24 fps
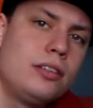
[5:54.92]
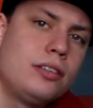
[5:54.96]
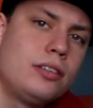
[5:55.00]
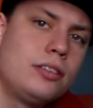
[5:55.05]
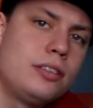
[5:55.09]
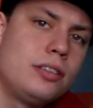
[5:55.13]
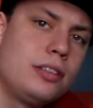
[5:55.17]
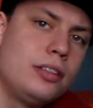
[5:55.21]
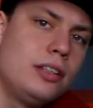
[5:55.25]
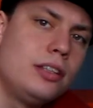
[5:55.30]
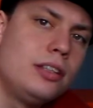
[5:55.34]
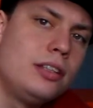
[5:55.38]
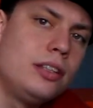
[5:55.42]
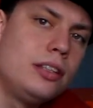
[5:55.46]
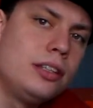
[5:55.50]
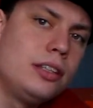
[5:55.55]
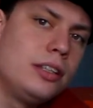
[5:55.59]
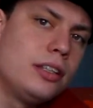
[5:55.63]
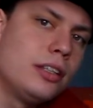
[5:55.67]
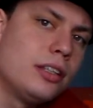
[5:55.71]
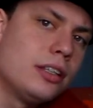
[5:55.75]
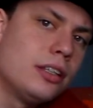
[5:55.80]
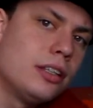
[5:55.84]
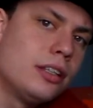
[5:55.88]
you see
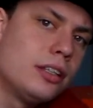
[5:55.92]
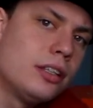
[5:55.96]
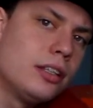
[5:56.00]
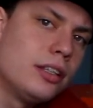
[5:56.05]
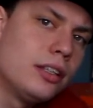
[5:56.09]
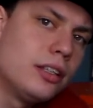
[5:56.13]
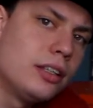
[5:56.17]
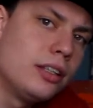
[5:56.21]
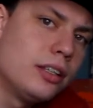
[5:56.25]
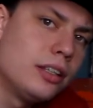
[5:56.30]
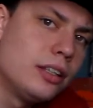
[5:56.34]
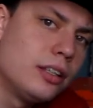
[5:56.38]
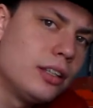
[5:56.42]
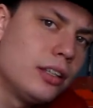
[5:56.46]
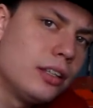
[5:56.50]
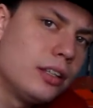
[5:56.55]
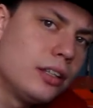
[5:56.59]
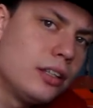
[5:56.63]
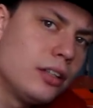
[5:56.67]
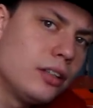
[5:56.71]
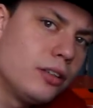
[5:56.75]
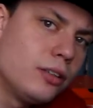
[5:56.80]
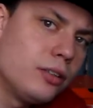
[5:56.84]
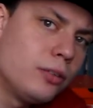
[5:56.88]
the
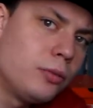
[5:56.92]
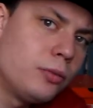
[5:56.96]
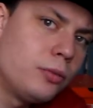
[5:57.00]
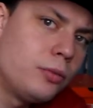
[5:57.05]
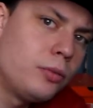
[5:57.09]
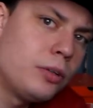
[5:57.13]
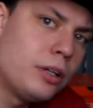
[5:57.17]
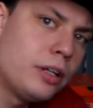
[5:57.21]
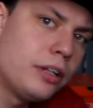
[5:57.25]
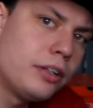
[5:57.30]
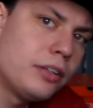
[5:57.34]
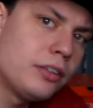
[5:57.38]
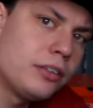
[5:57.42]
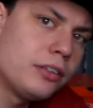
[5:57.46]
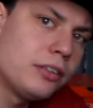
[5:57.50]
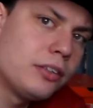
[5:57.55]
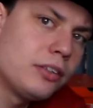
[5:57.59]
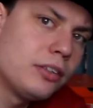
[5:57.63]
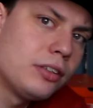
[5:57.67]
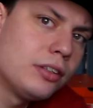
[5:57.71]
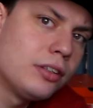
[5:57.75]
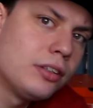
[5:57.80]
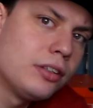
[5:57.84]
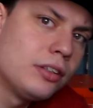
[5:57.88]

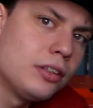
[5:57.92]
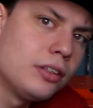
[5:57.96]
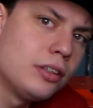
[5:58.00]
rice